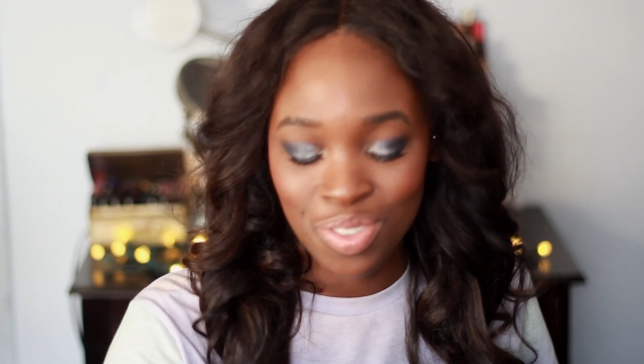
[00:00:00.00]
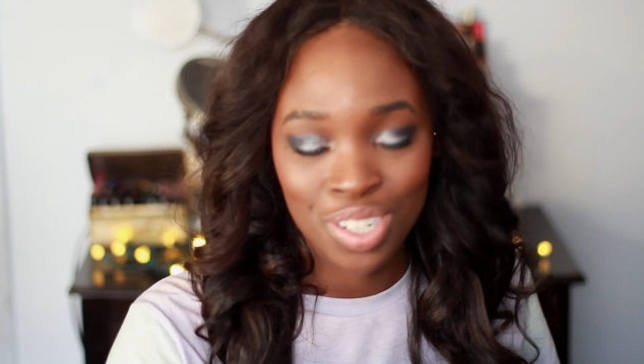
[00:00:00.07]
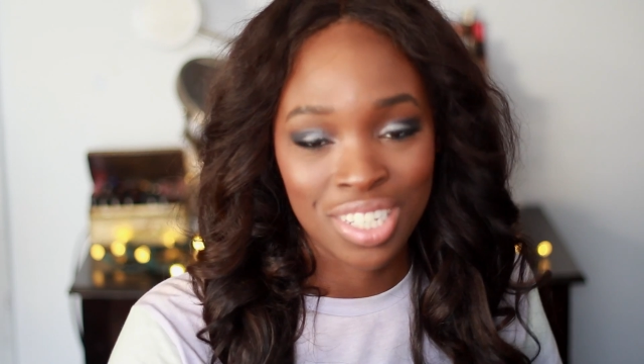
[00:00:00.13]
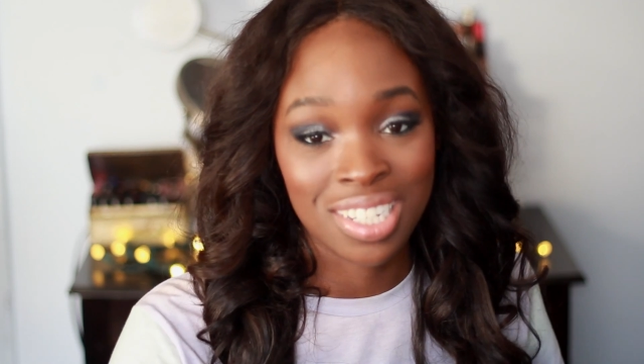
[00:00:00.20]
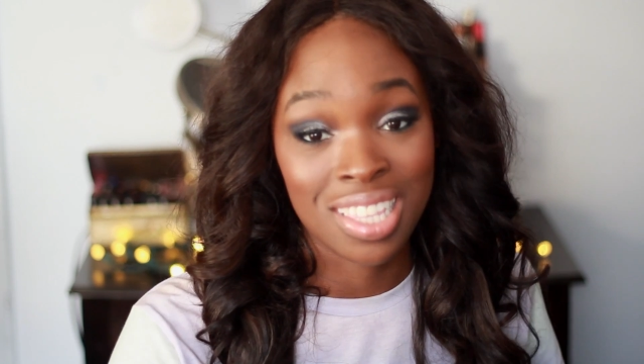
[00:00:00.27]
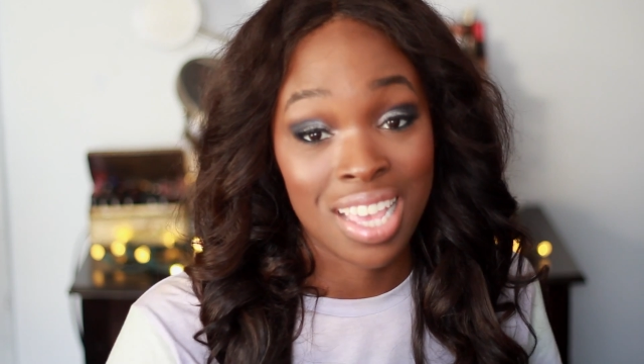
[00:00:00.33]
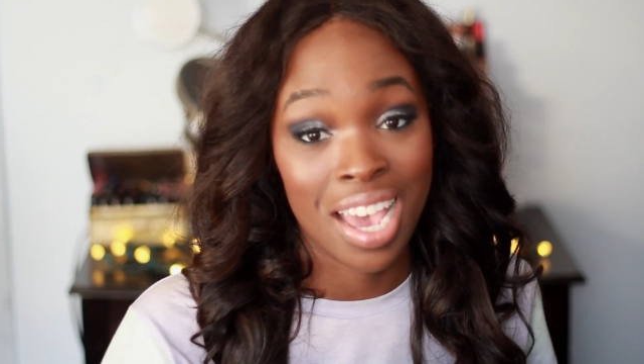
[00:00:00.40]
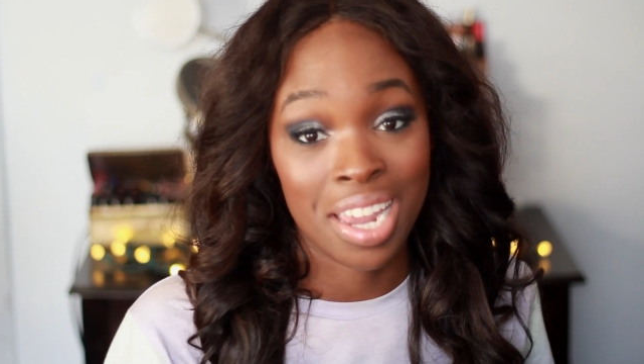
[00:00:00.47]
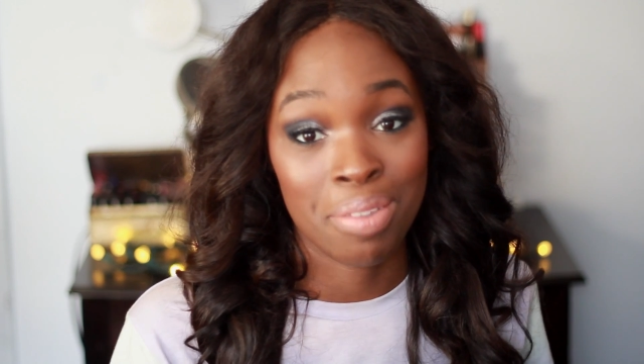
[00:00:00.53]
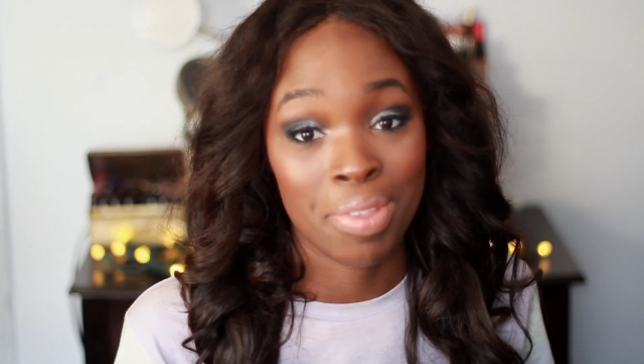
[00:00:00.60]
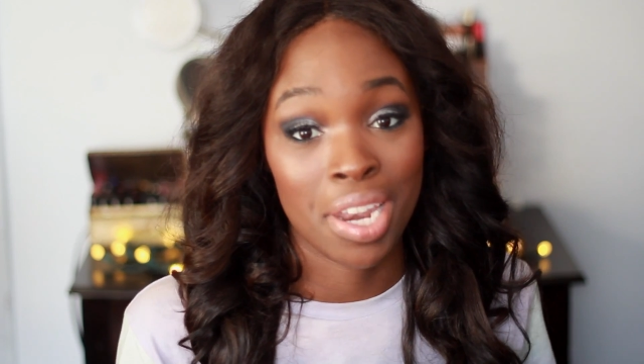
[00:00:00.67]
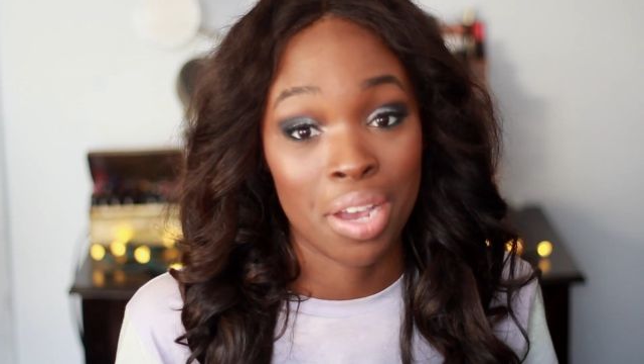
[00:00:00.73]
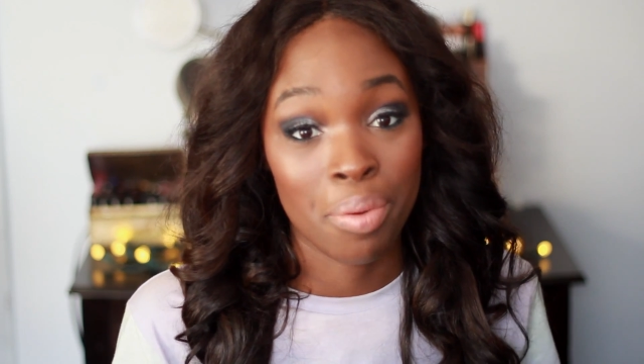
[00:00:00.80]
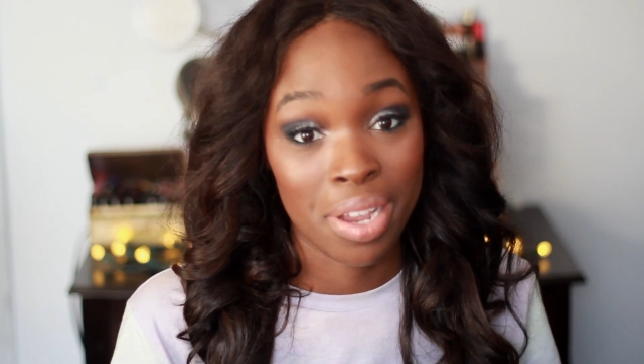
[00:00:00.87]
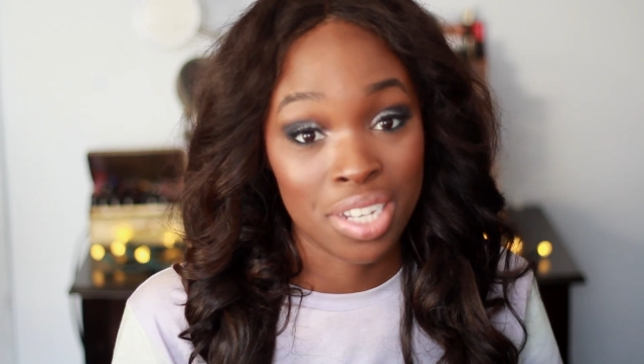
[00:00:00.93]
which is the item
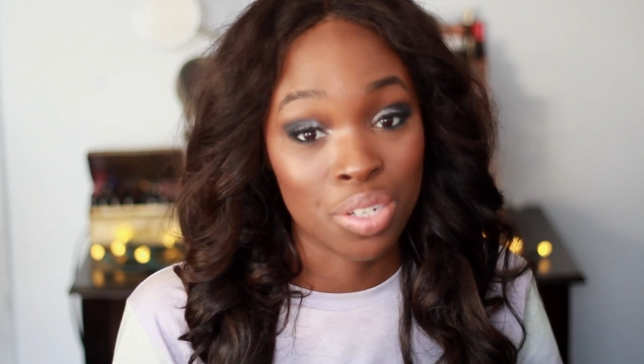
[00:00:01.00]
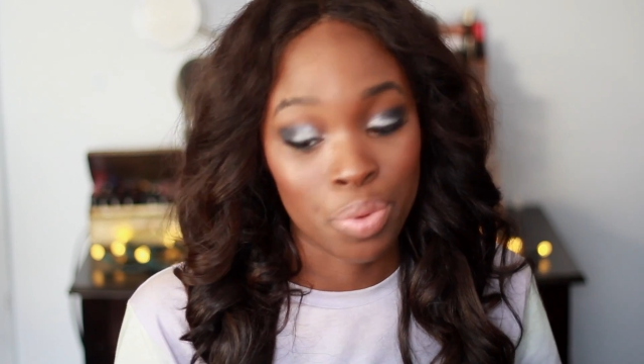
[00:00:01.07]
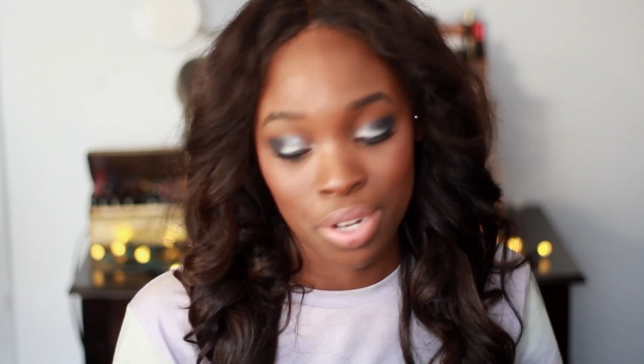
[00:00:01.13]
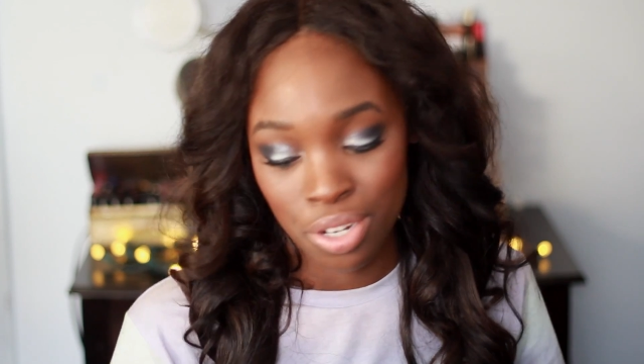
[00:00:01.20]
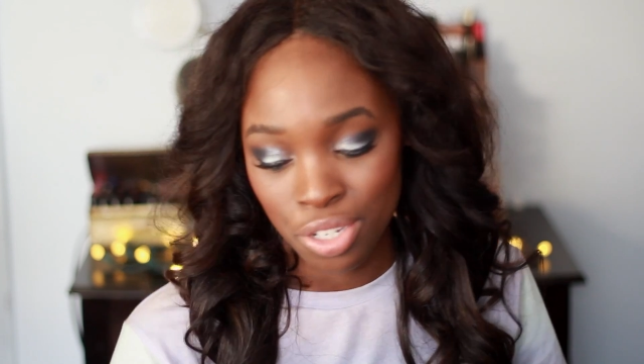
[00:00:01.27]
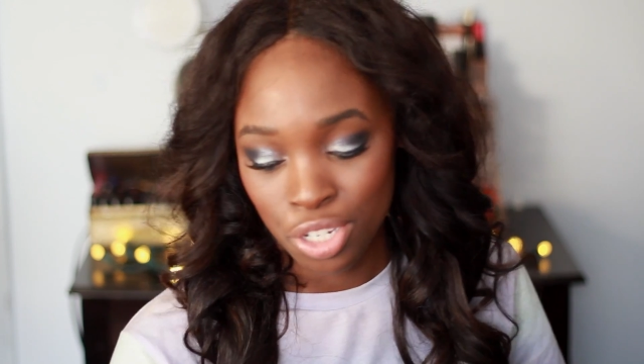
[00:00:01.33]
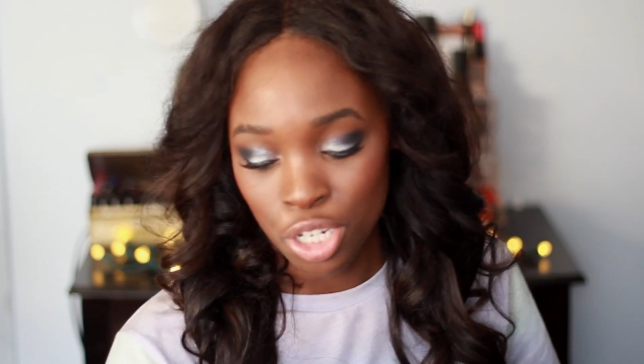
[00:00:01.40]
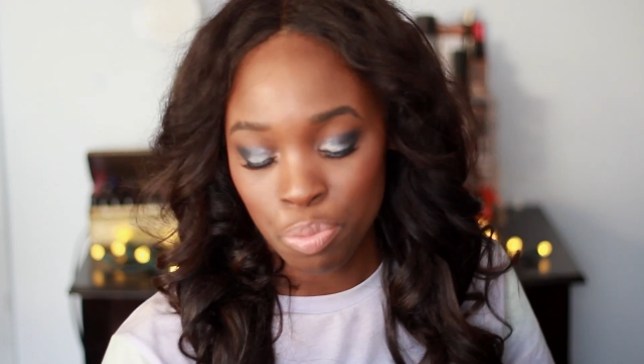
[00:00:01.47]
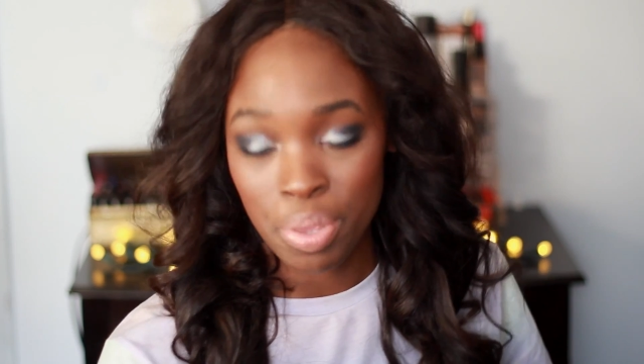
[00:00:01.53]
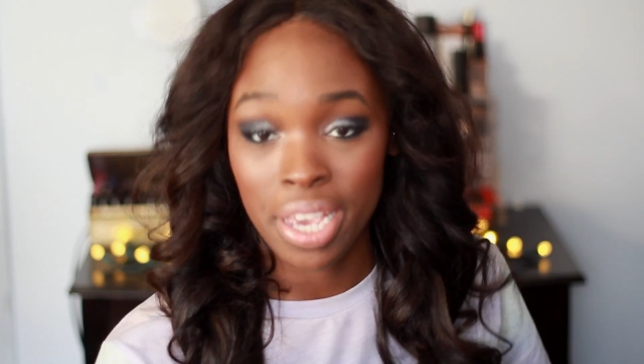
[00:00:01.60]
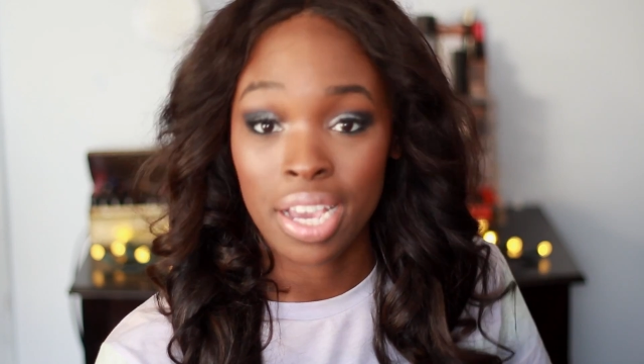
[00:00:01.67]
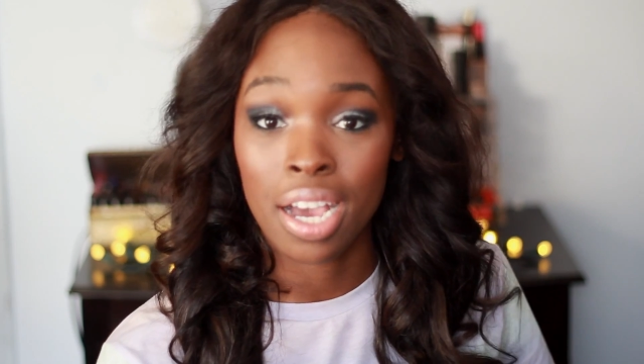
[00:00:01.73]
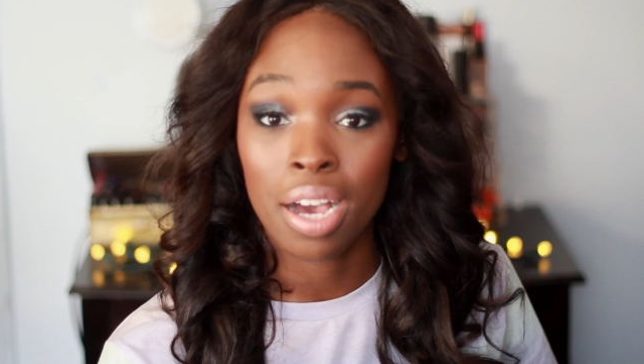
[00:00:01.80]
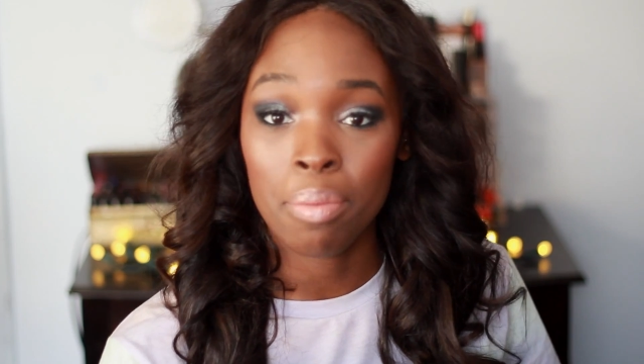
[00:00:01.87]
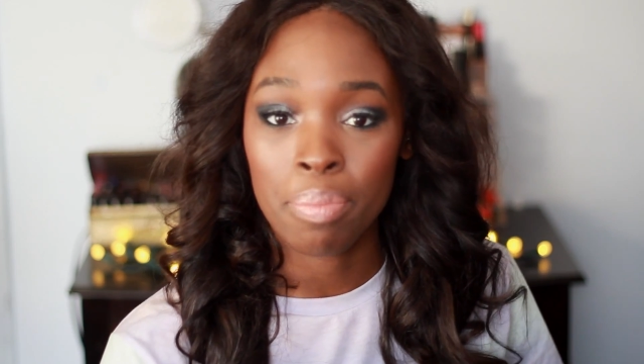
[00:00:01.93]
that I went to Winners to
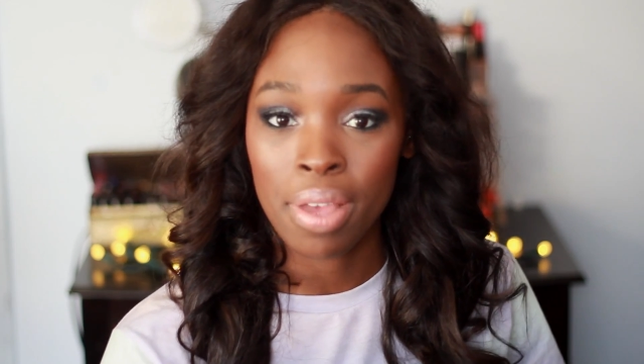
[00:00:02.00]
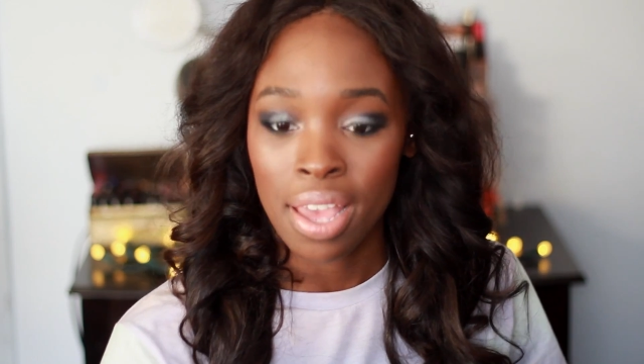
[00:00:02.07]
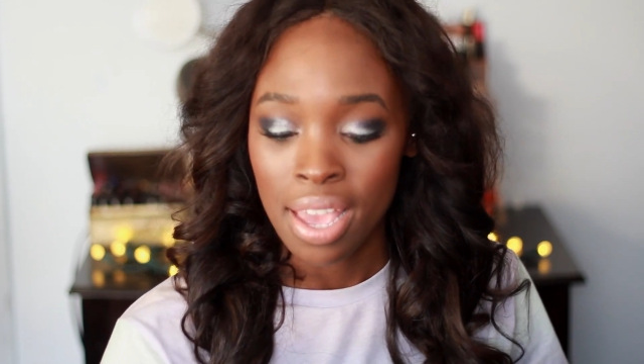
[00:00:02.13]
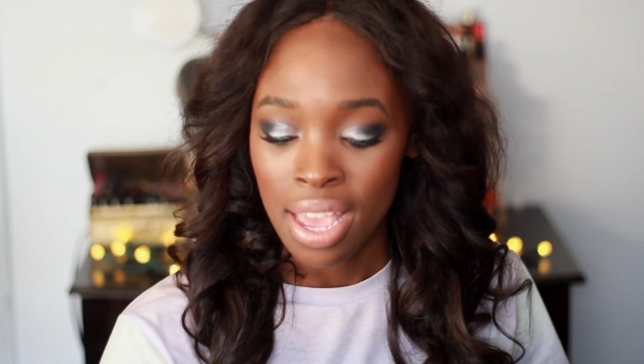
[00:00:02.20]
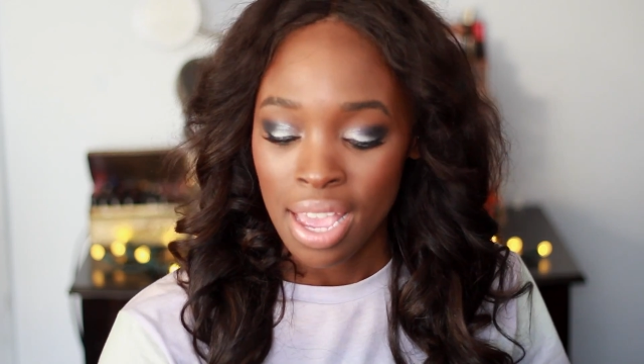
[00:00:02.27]
pick up,